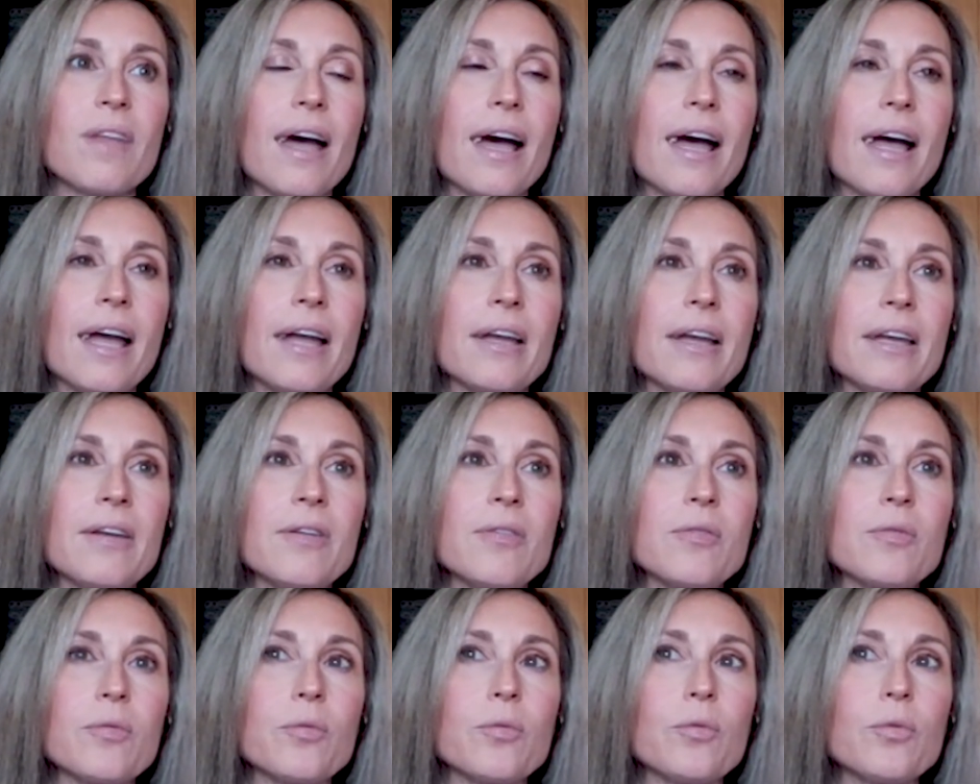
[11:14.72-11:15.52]

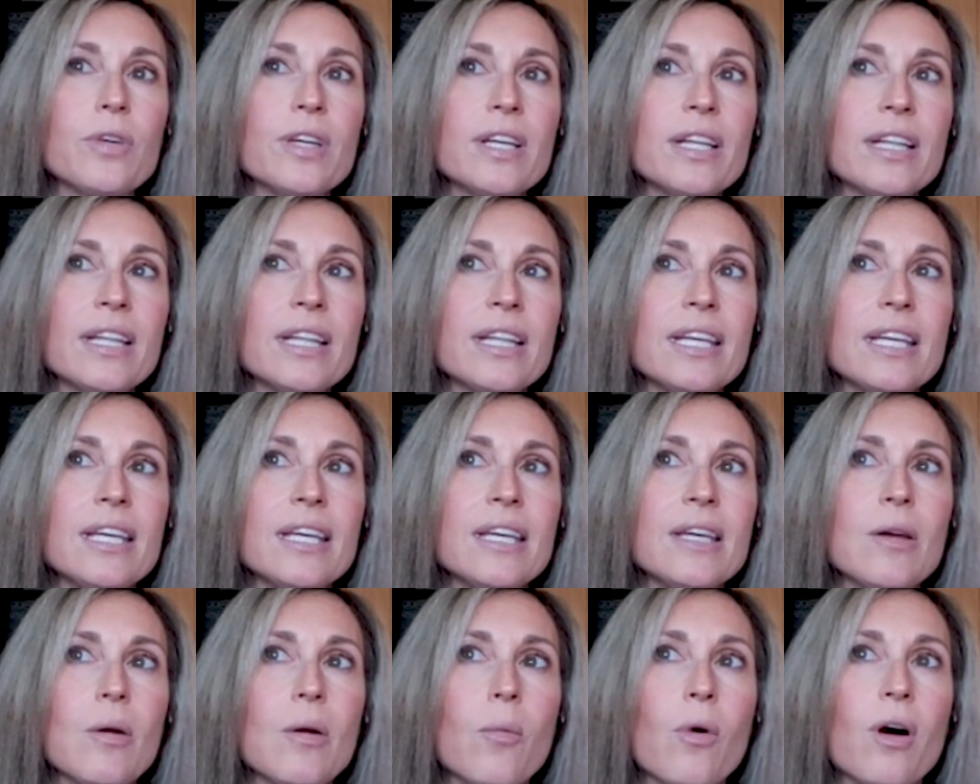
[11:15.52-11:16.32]
I
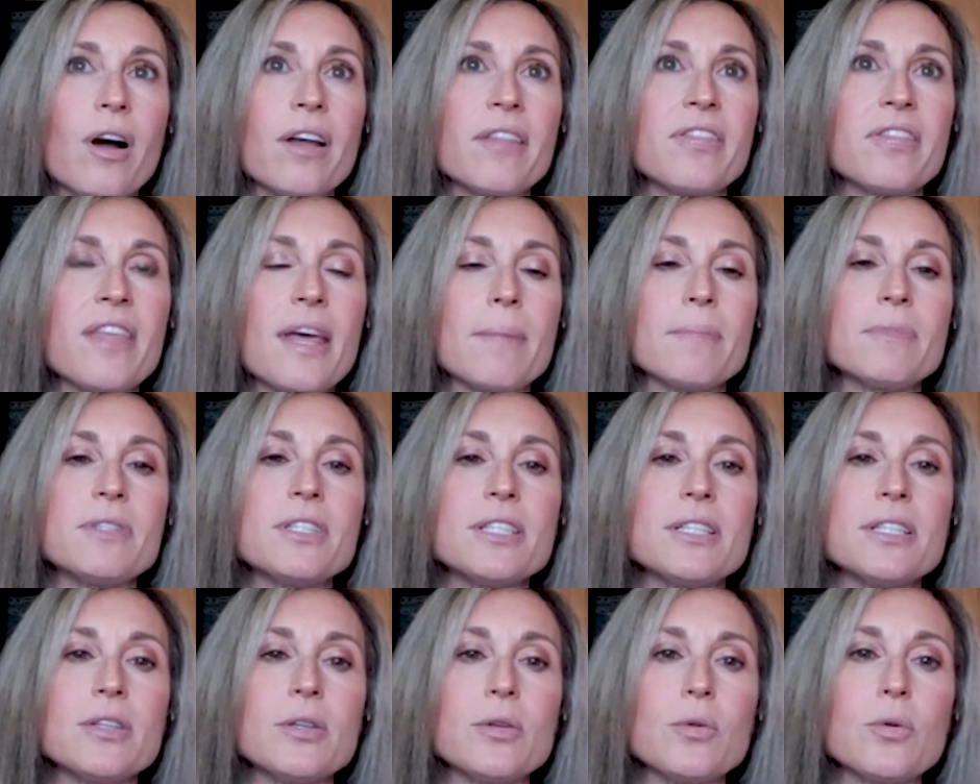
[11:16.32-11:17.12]
really want them
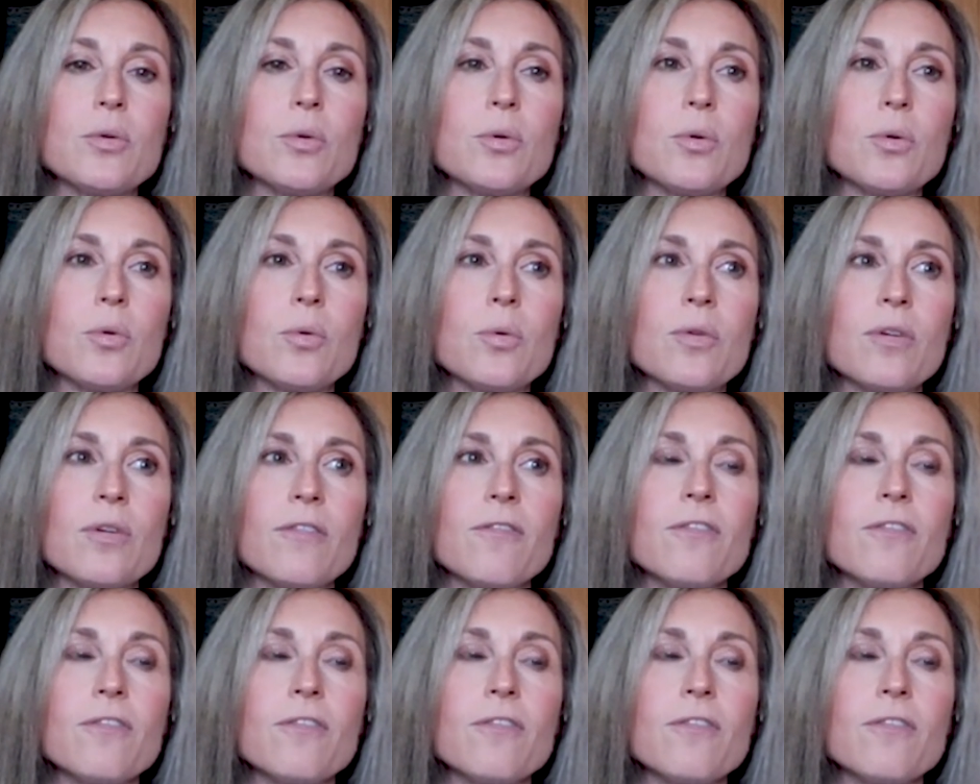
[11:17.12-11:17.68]
to